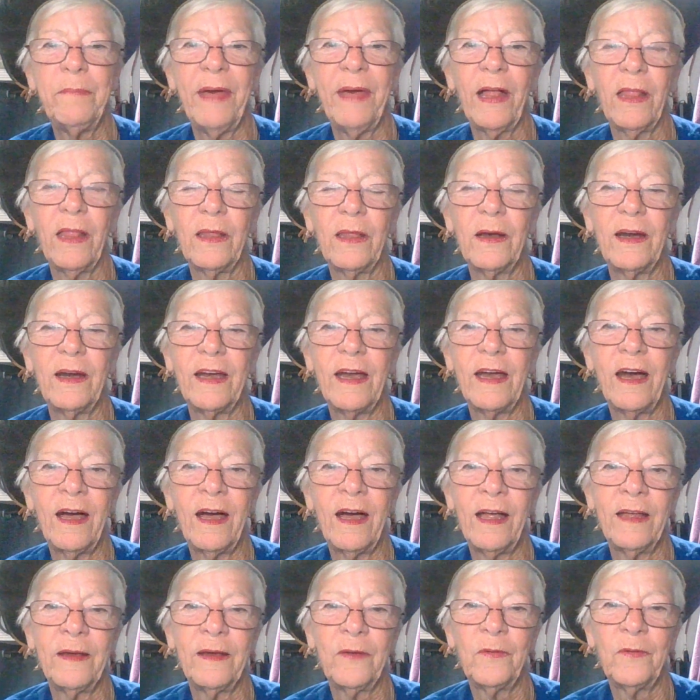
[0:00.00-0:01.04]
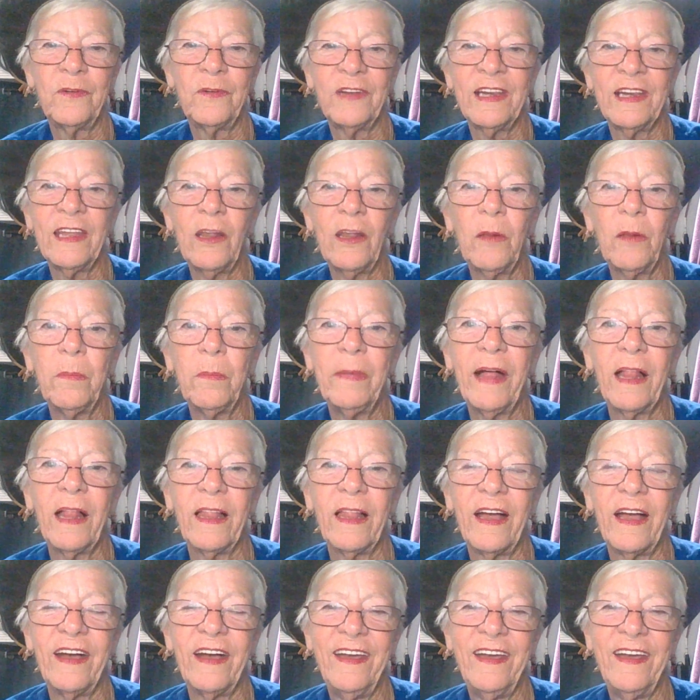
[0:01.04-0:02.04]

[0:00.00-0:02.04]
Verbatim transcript: Bella, little Bella.